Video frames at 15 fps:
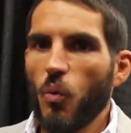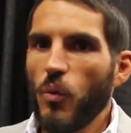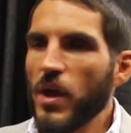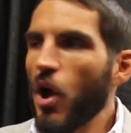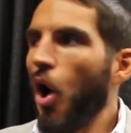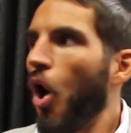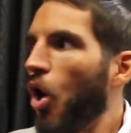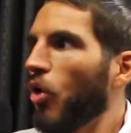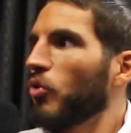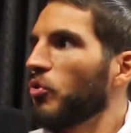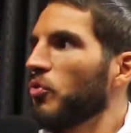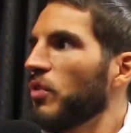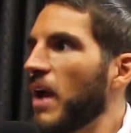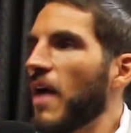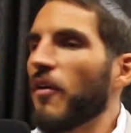We all
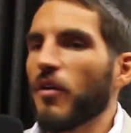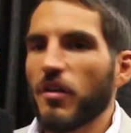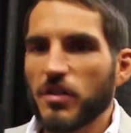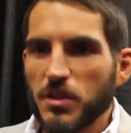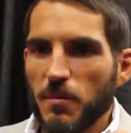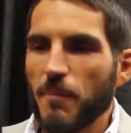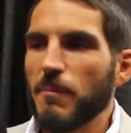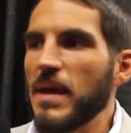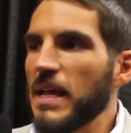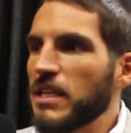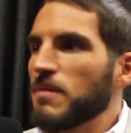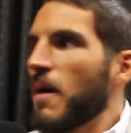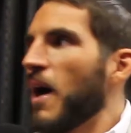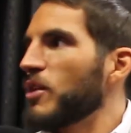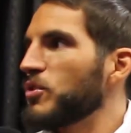grew together. Me,
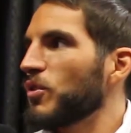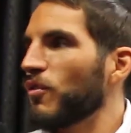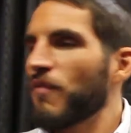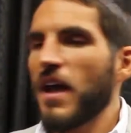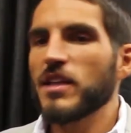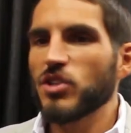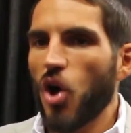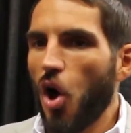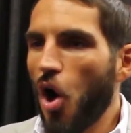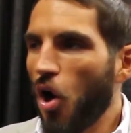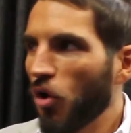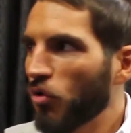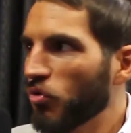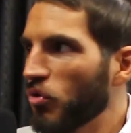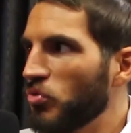Tommaso, and the fans
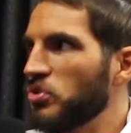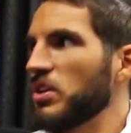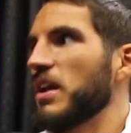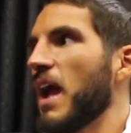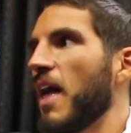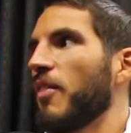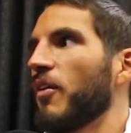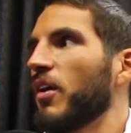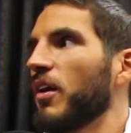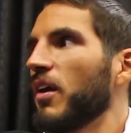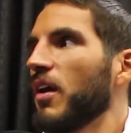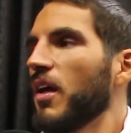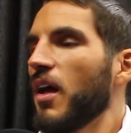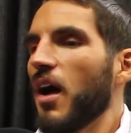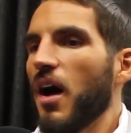all grew together
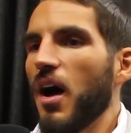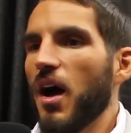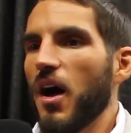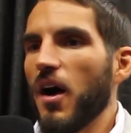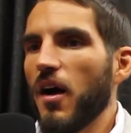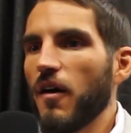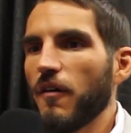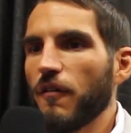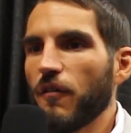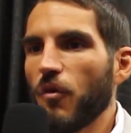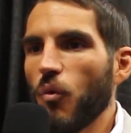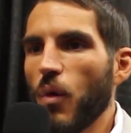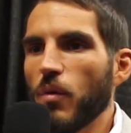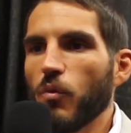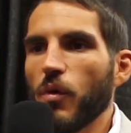
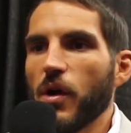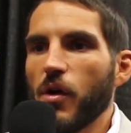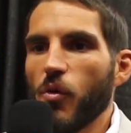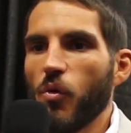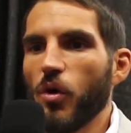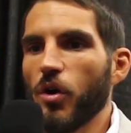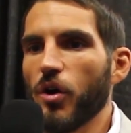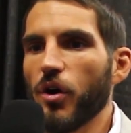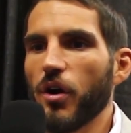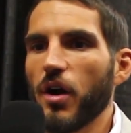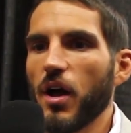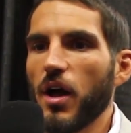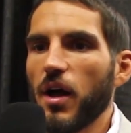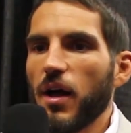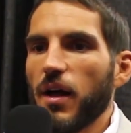when
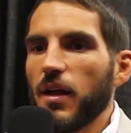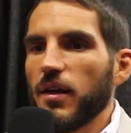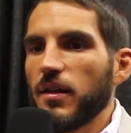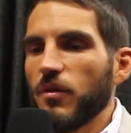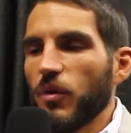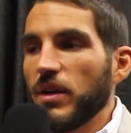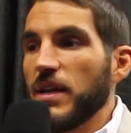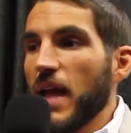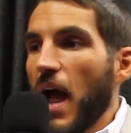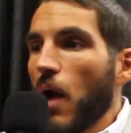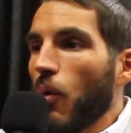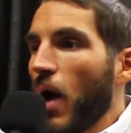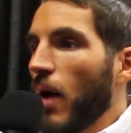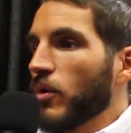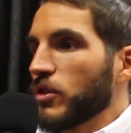
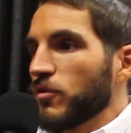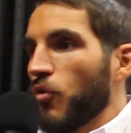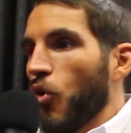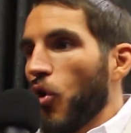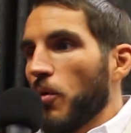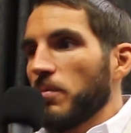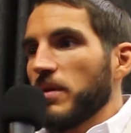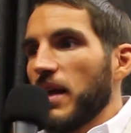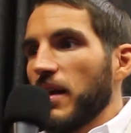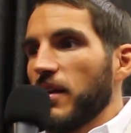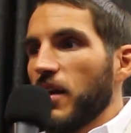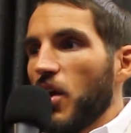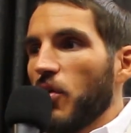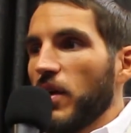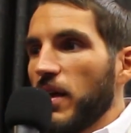DIY was formed, and
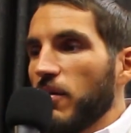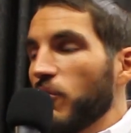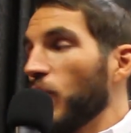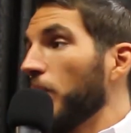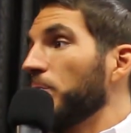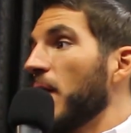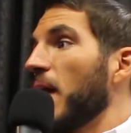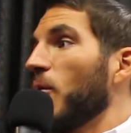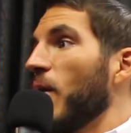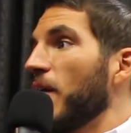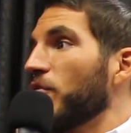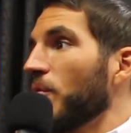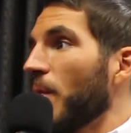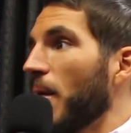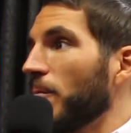he ripped that
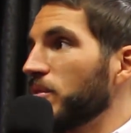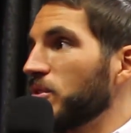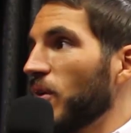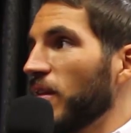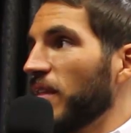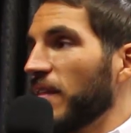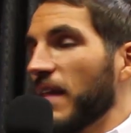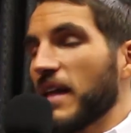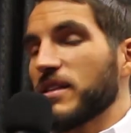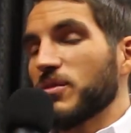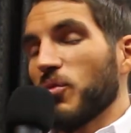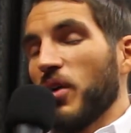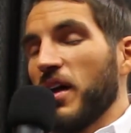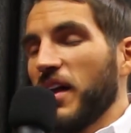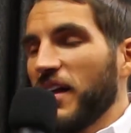away from them. So I think that's
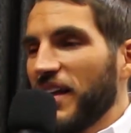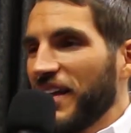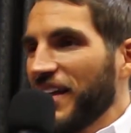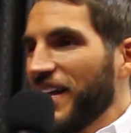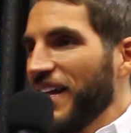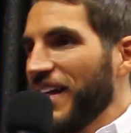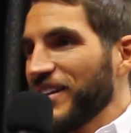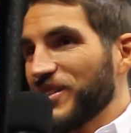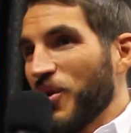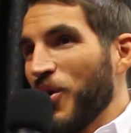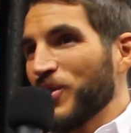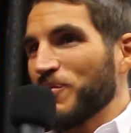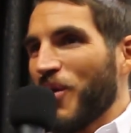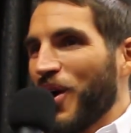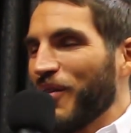what so
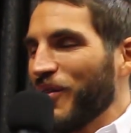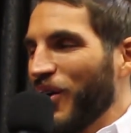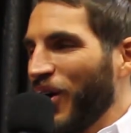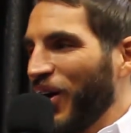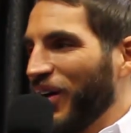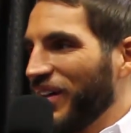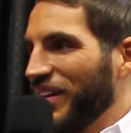much part of it all.